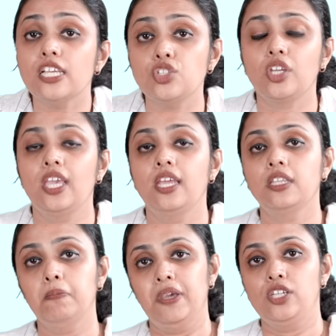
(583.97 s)

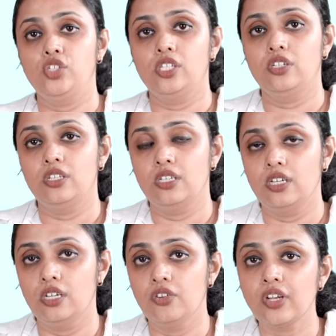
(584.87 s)
educate the patient
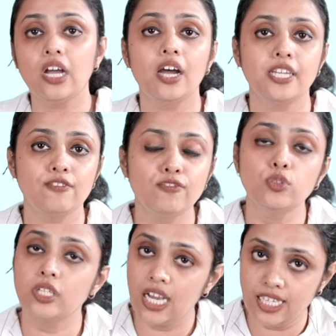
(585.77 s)
regarding
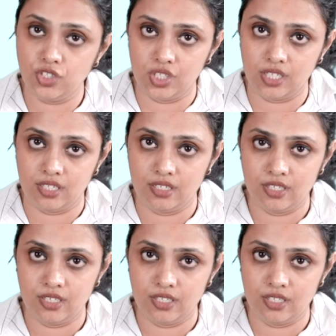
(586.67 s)
food hygiene.